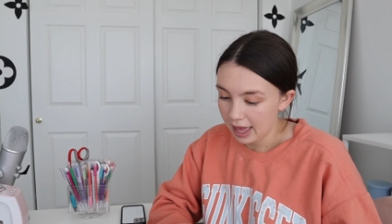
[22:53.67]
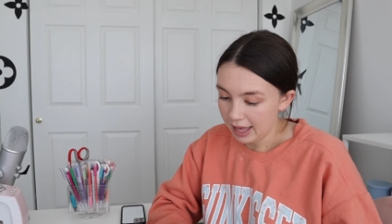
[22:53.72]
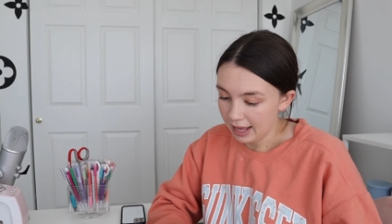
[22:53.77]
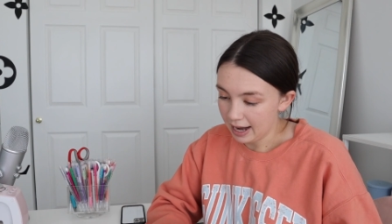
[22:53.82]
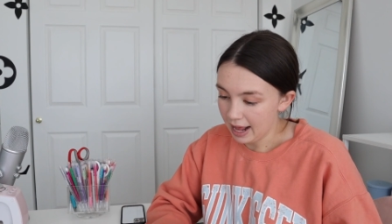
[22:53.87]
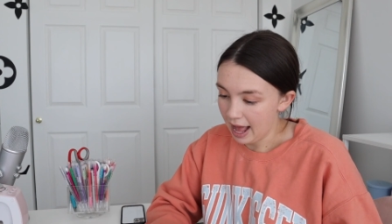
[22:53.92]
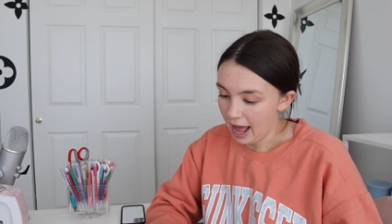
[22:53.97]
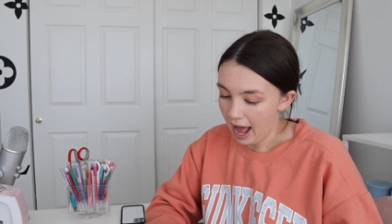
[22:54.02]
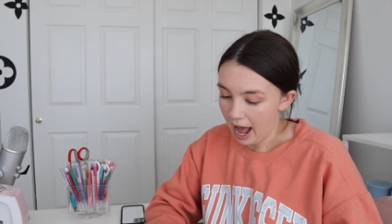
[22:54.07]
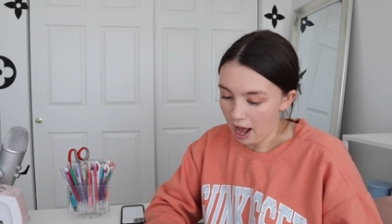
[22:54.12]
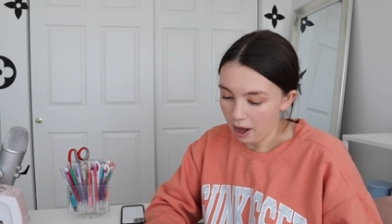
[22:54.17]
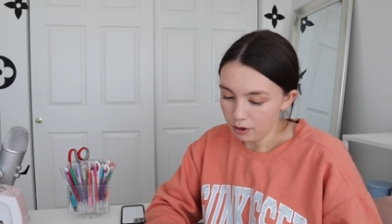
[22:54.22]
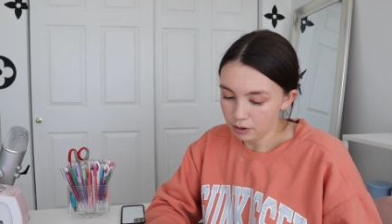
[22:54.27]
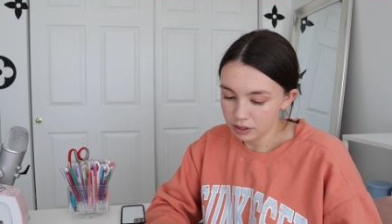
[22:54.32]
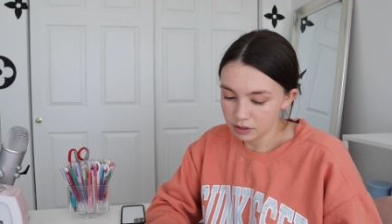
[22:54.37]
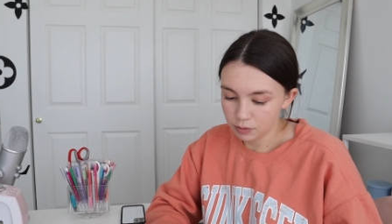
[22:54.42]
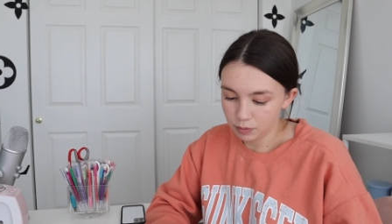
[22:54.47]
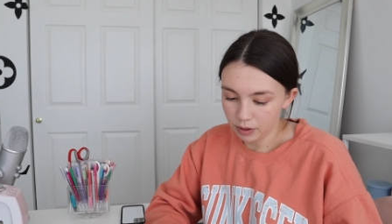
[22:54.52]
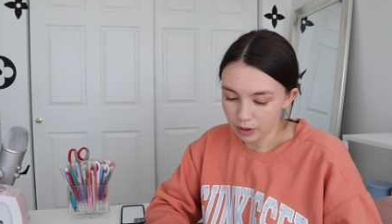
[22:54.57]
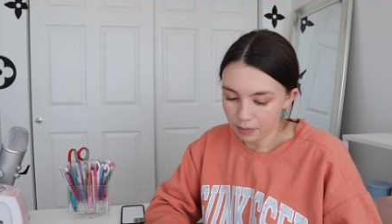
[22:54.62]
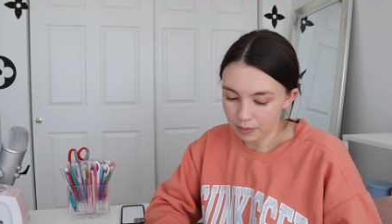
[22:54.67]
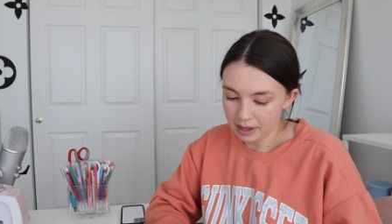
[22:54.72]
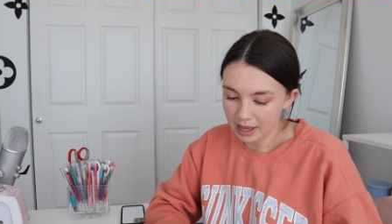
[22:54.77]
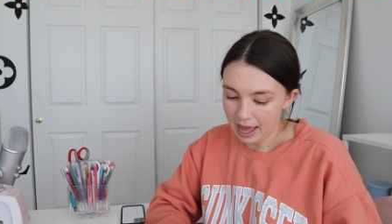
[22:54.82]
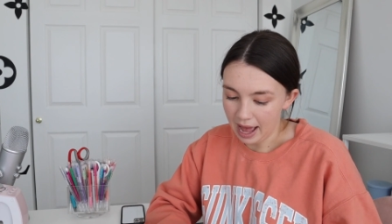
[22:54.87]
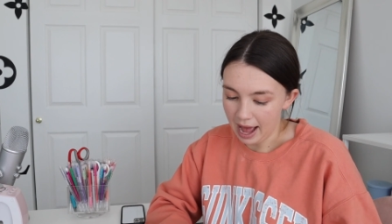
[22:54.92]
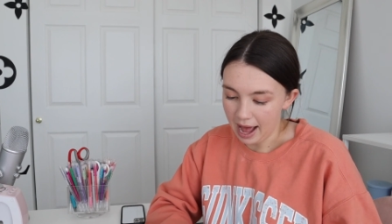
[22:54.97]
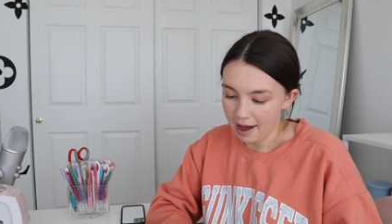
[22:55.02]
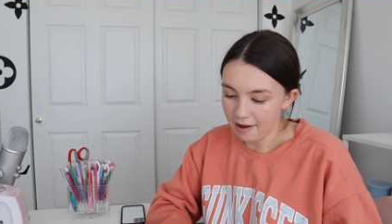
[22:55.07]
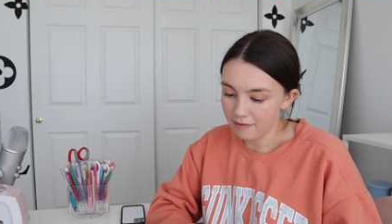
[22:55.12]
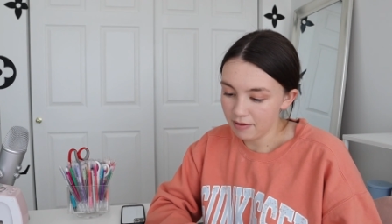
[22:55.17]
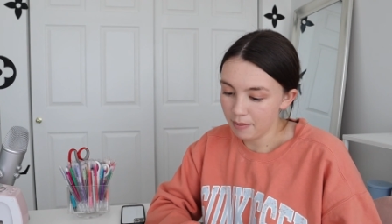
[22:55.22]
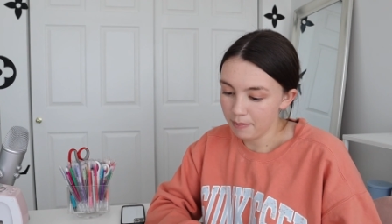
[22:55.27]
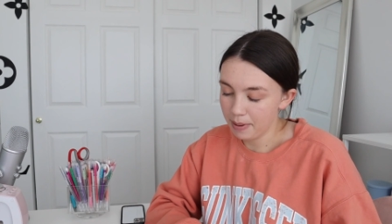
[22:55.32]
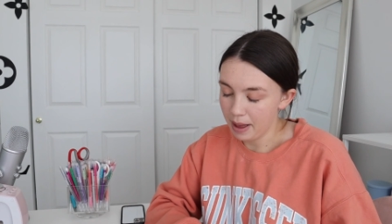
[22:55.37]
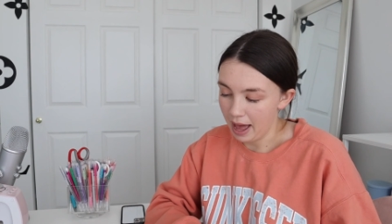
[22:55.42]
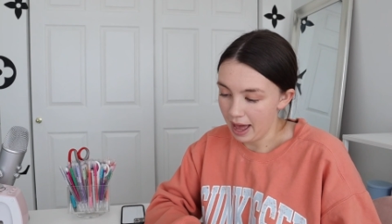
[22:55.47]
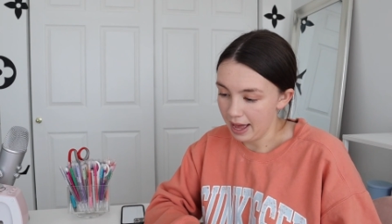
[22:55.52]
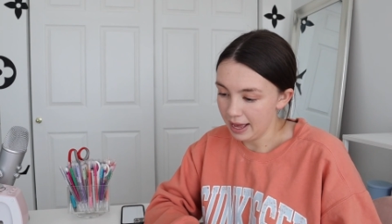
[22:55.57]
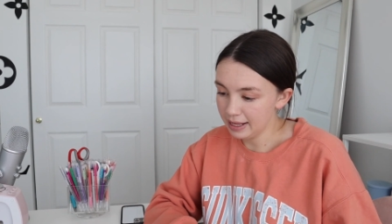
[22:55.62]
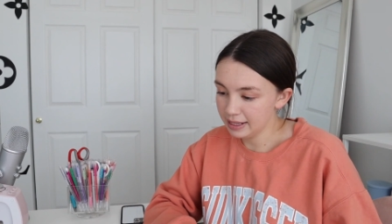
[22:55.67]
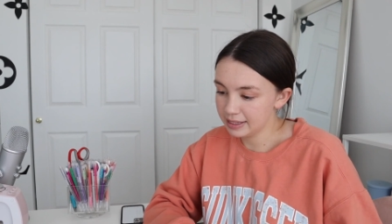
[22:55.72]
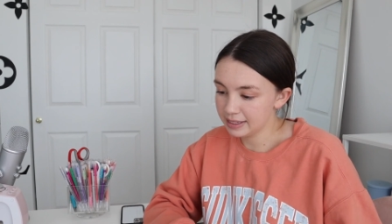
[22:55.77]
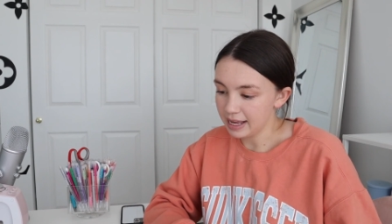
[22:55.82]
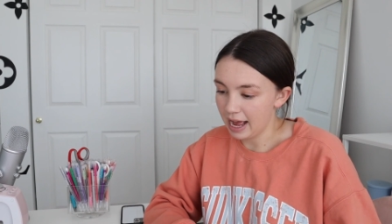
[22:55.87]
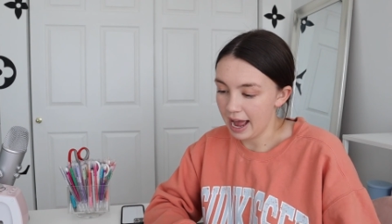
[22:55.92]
in a house where we have pets,